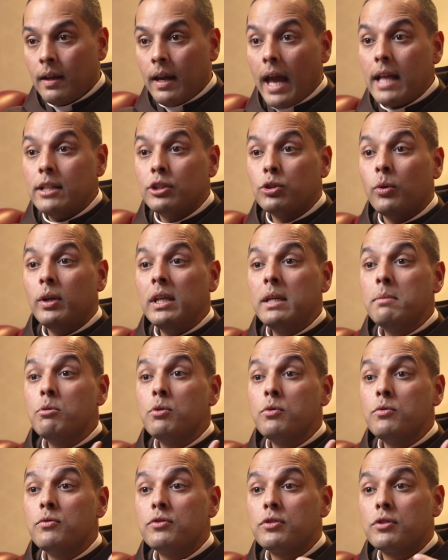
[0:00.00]
And so he
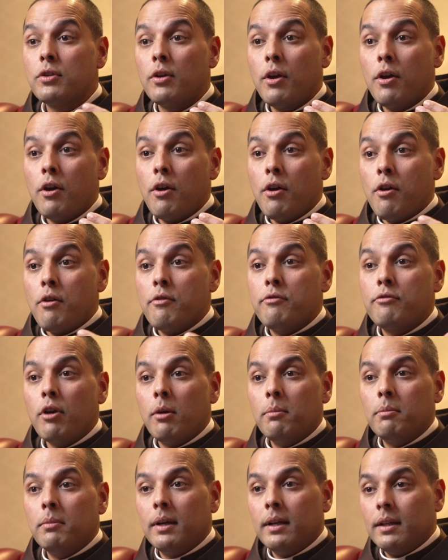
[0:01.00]
moves
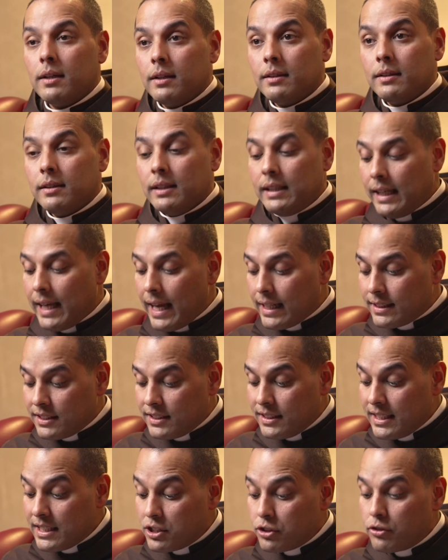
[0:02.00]
from, he gets
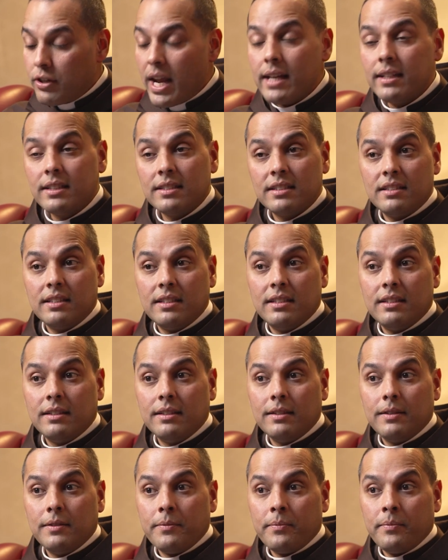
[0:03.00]
distressed.
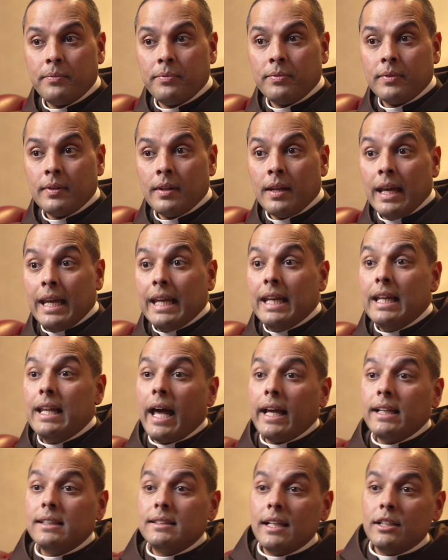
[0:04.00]
He
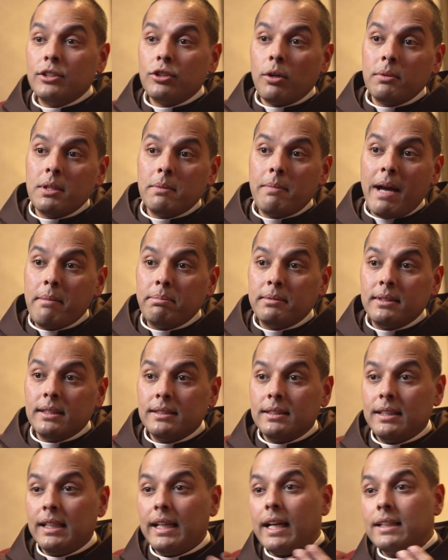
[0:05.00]
likes Saint John the
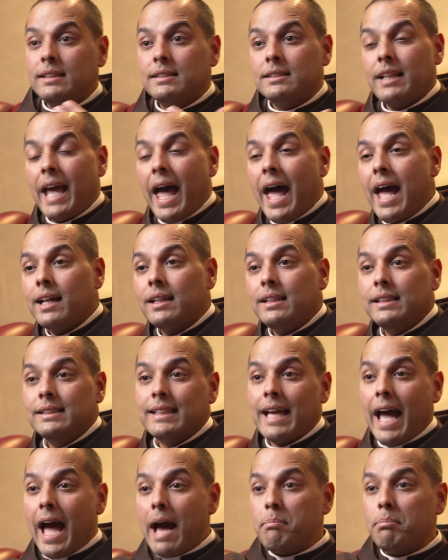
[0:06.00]
Baptist, he gets sad, he's
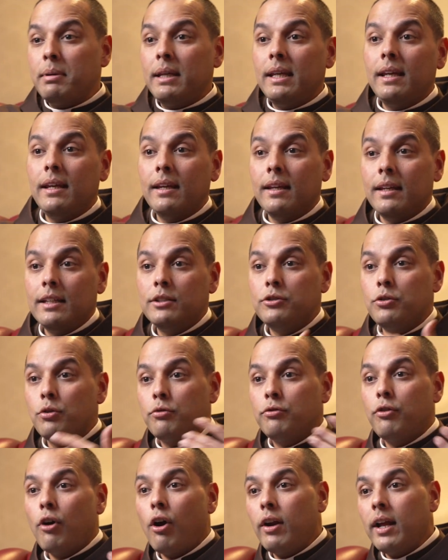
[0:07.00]
happy, he's
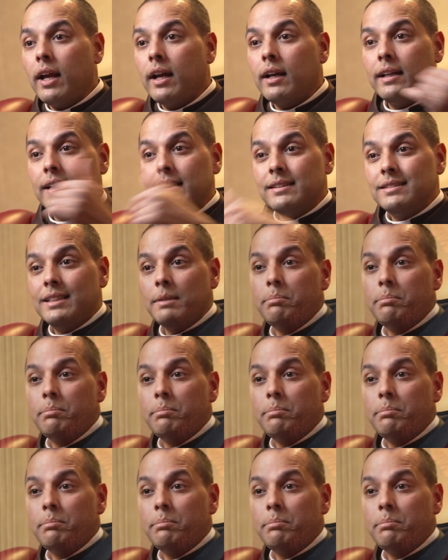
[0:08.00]
euphoric, he's